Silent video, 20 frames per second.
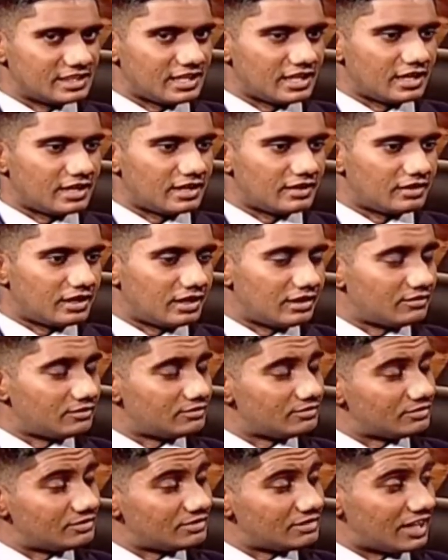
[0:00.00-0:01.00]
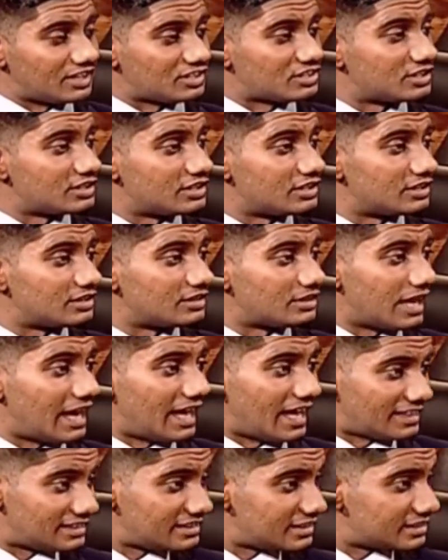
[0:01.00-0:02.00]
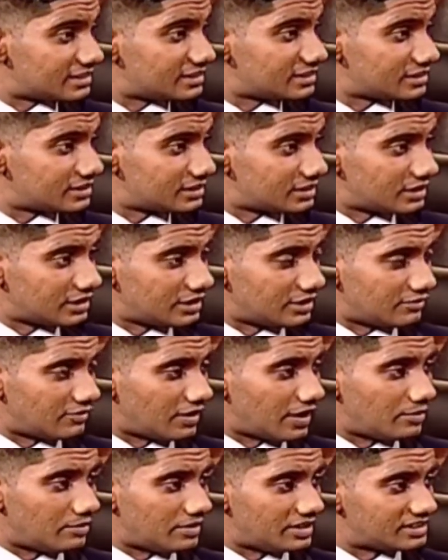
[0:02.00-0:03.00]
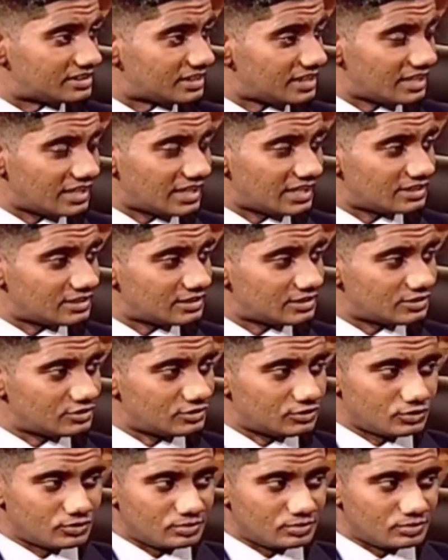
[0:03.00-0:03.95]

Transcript: are uh, national assets, if I may say that. Do you